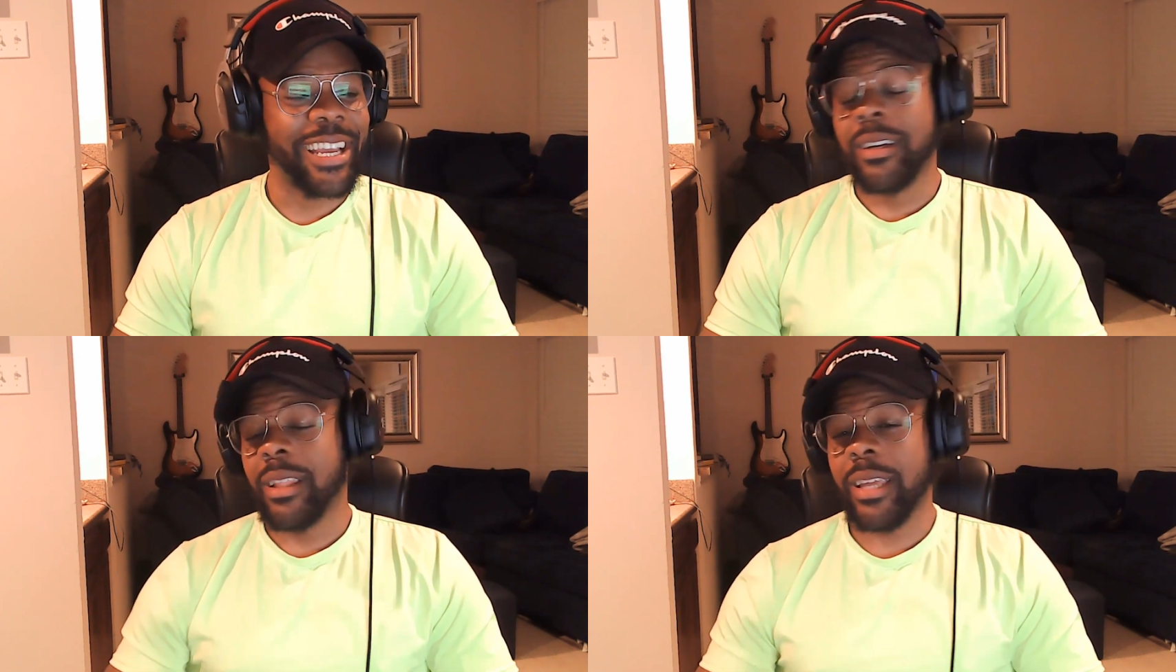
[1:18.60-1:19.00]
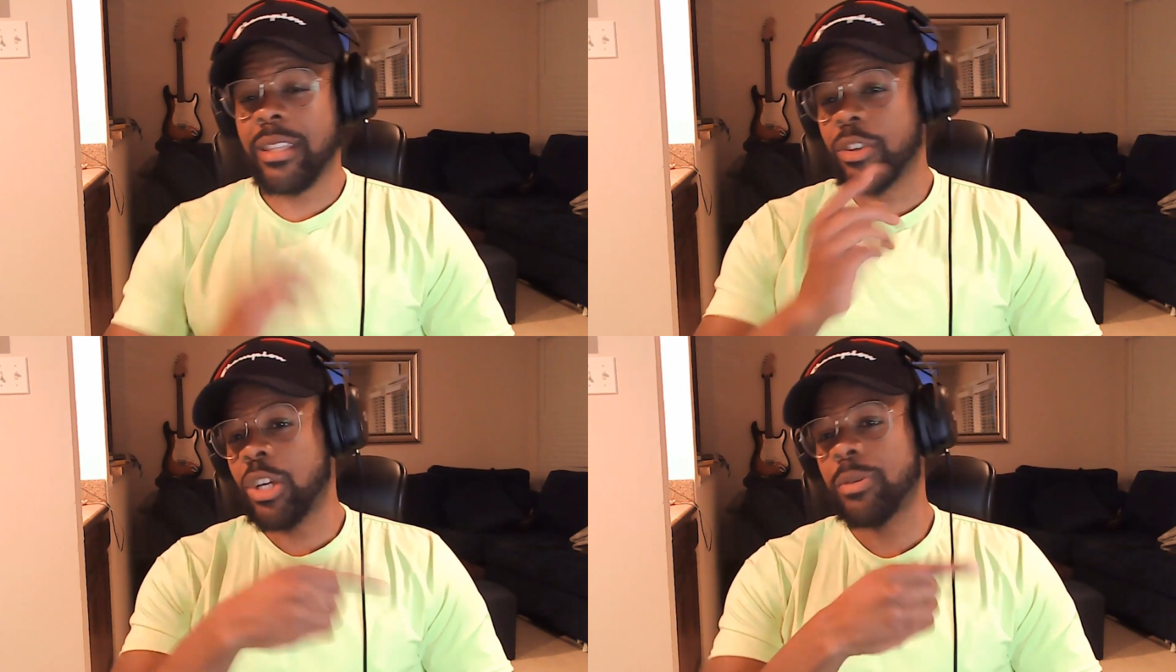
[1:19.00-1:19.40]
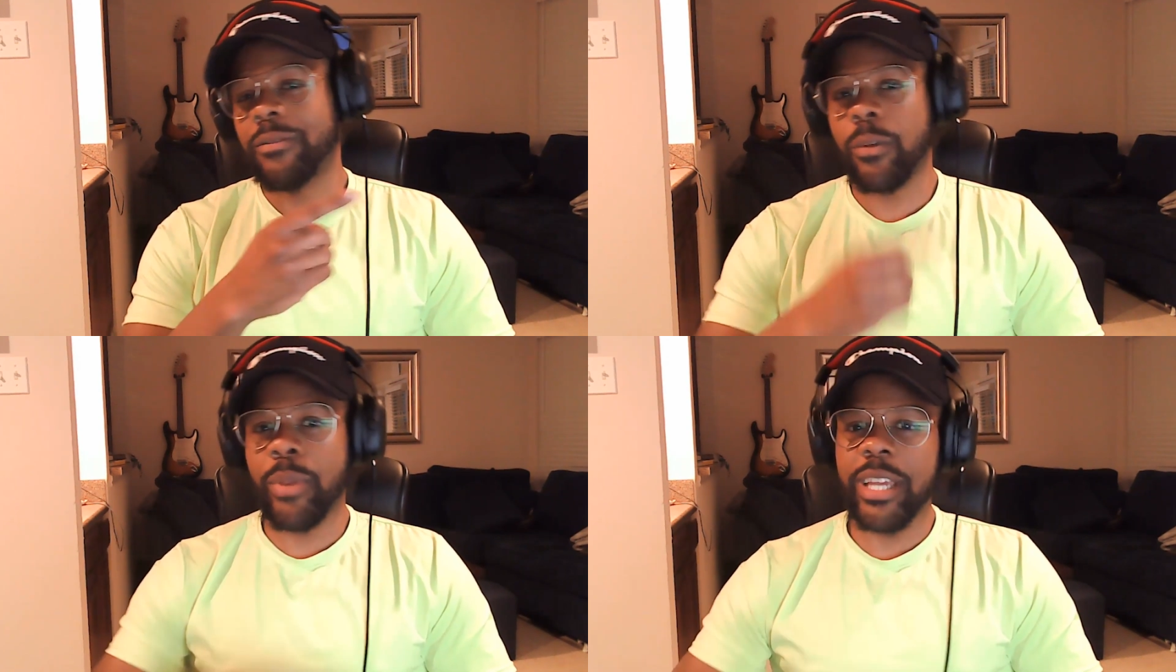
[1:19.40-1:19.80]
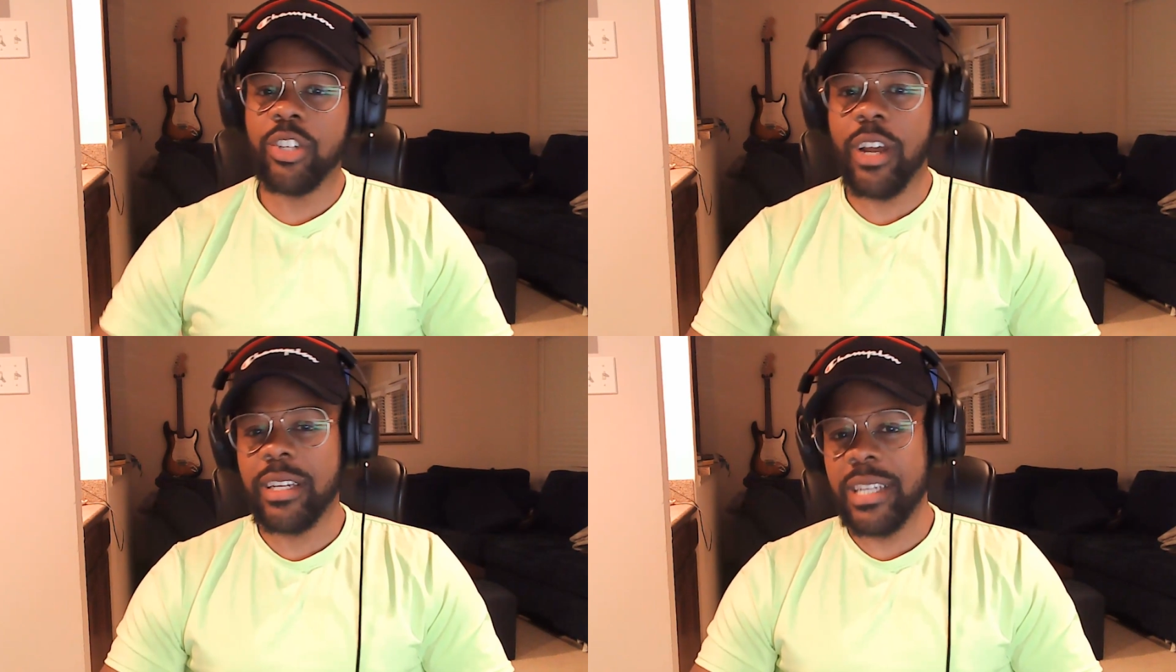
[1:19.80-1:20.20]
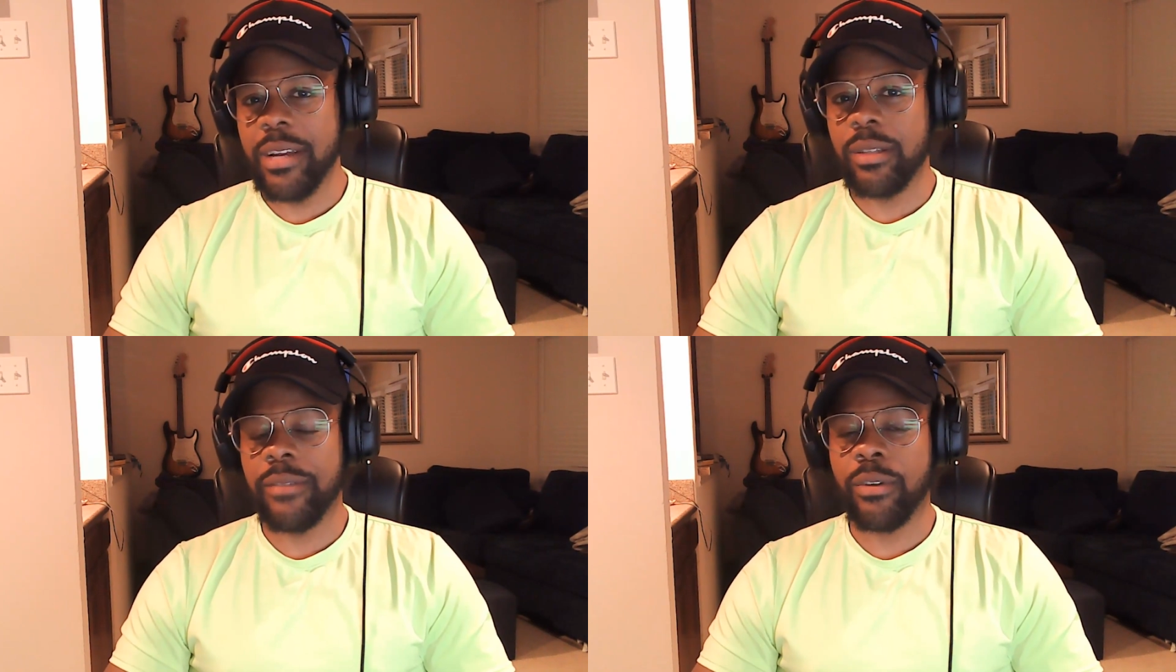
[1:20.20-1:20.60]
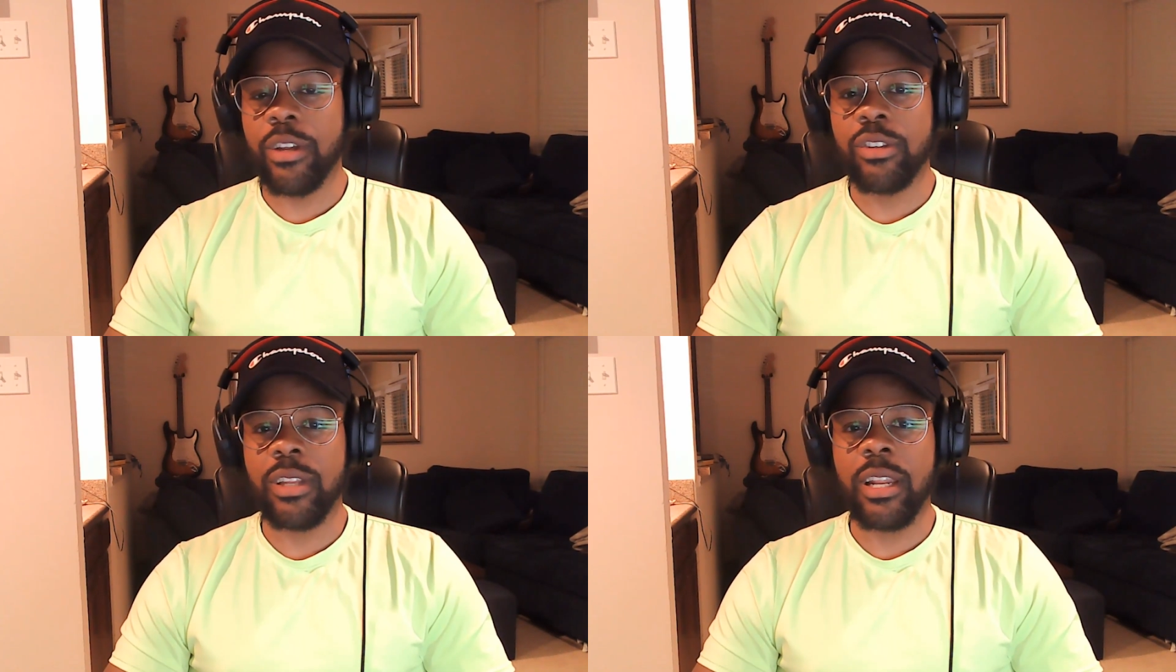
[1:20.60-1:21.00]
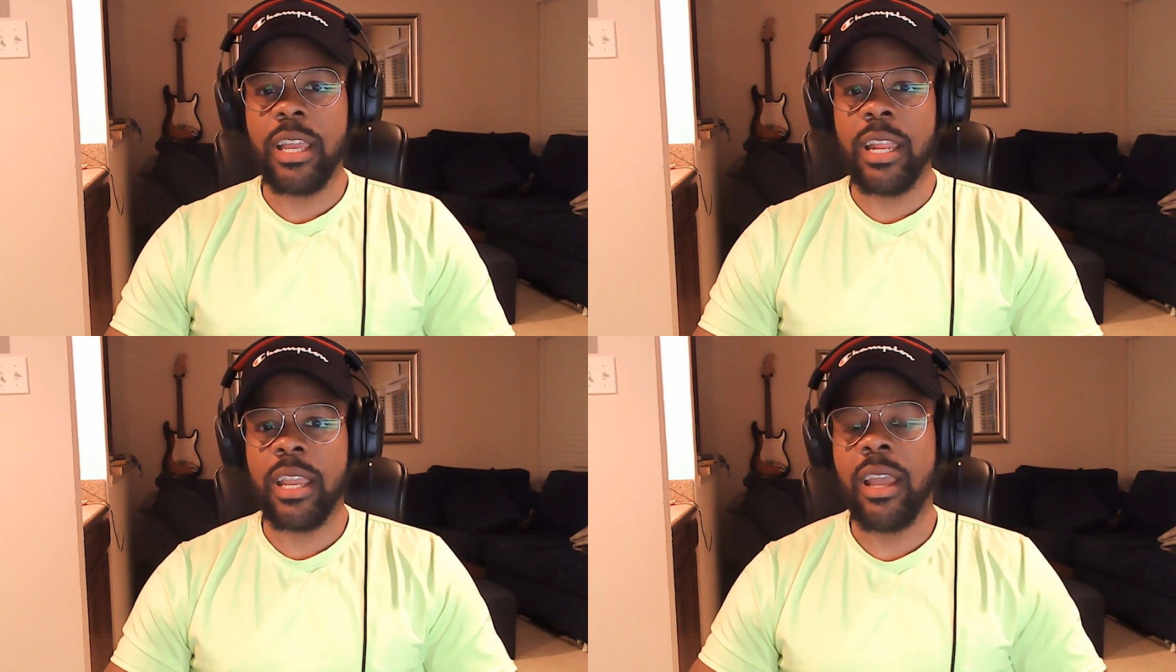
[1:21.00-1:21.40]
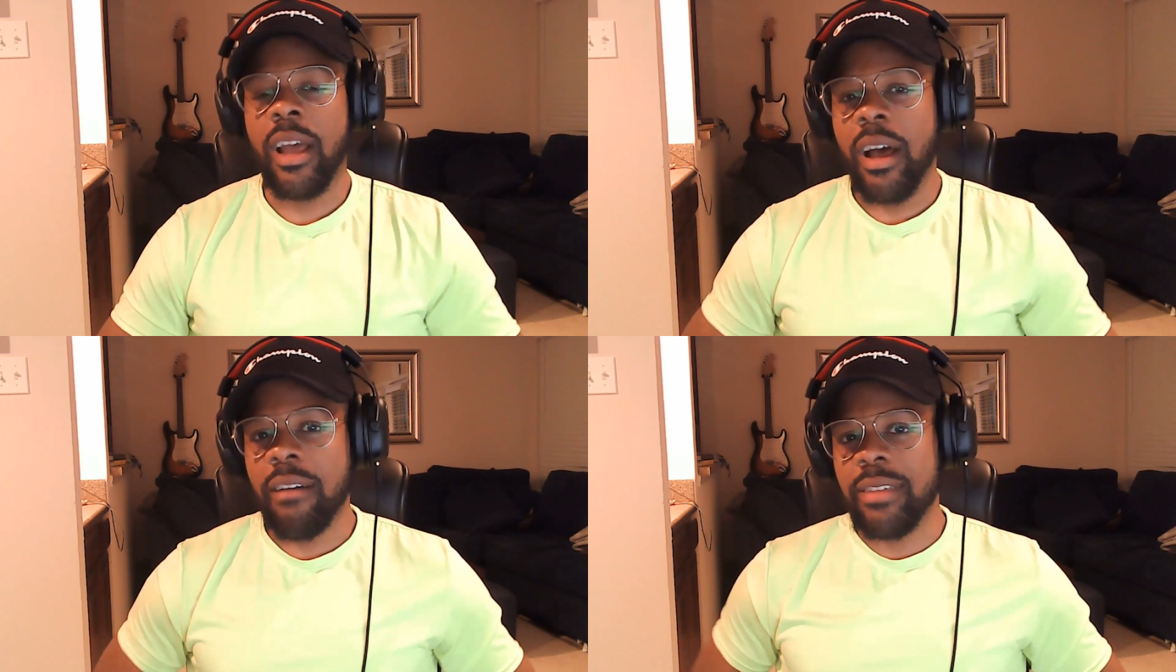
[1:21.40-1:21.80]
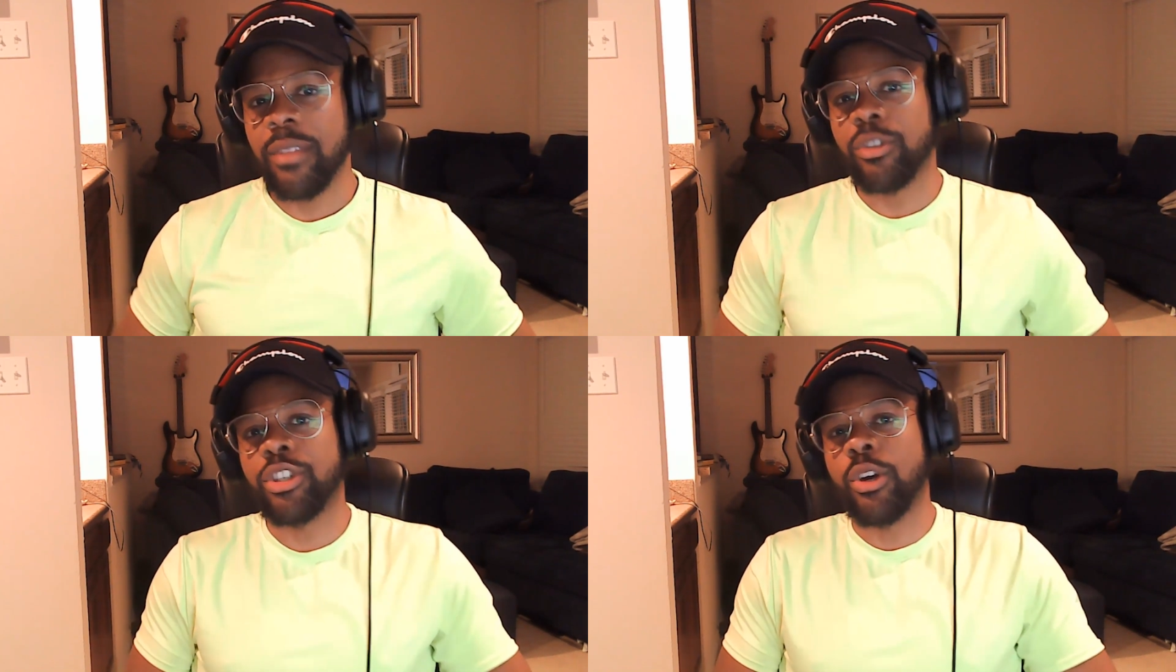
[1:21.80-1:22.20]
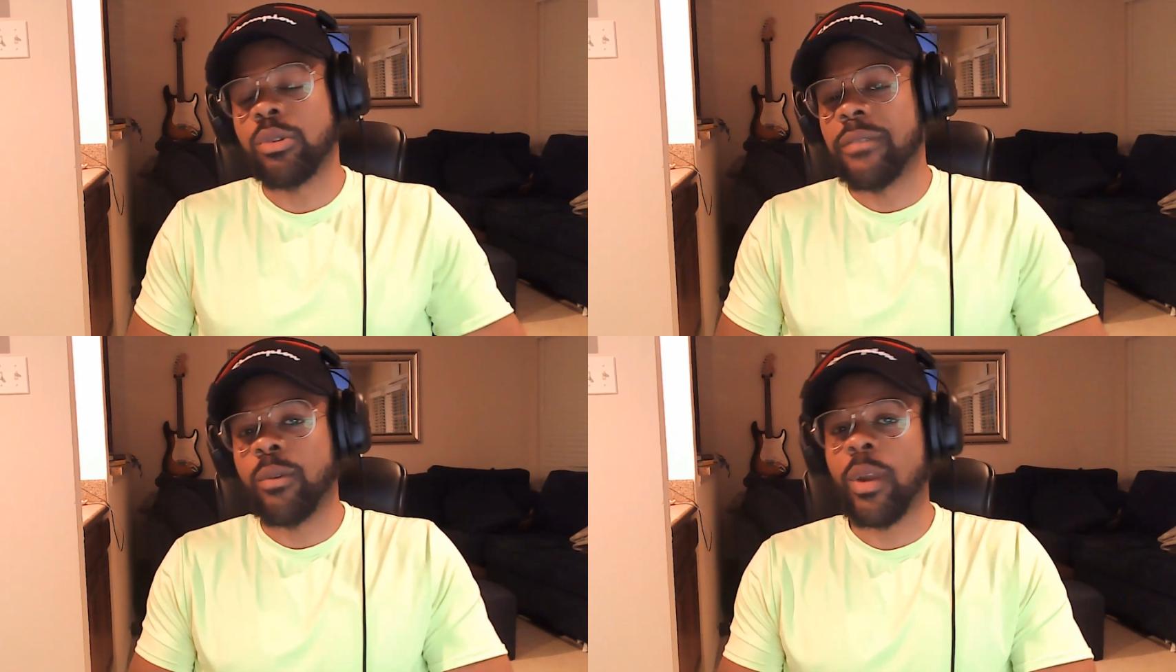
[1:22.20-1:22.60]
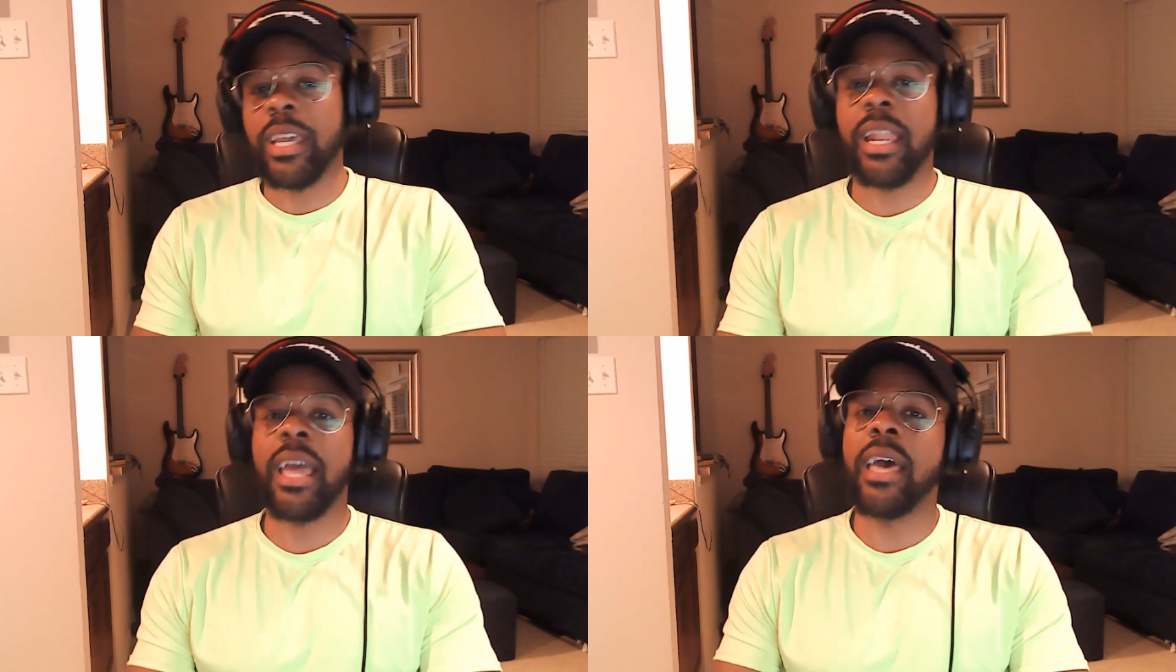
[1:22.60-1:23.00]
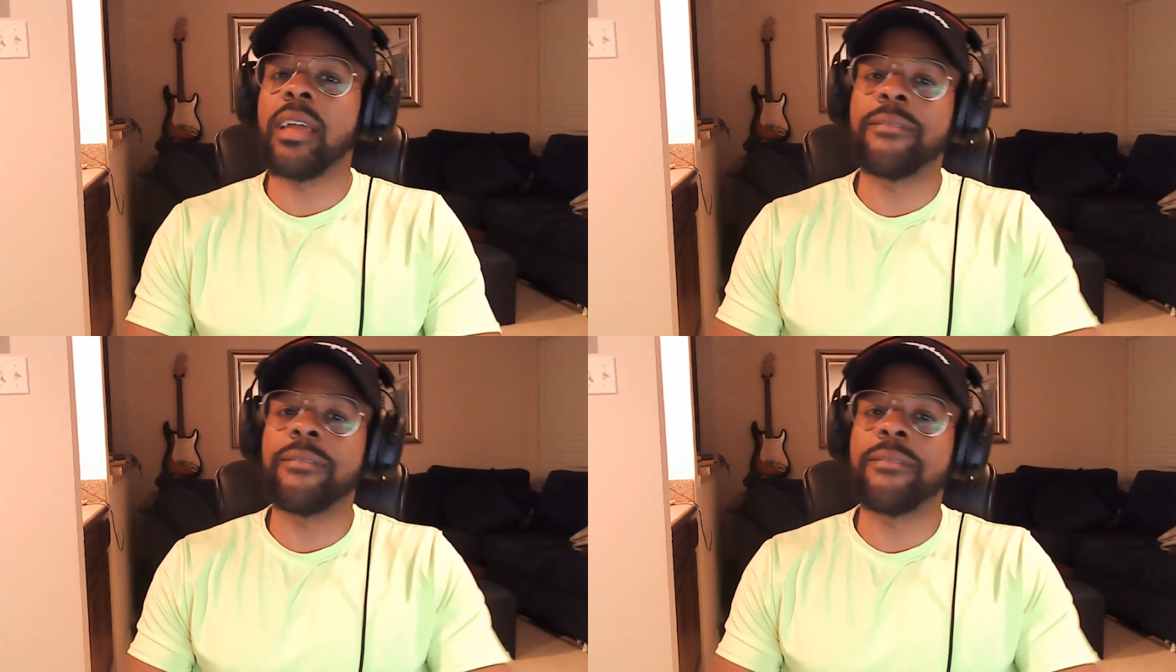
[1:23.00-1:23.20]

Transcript: Links in the description for Patreon tiers if you're interested in any of the other shows, if you want to get ahead,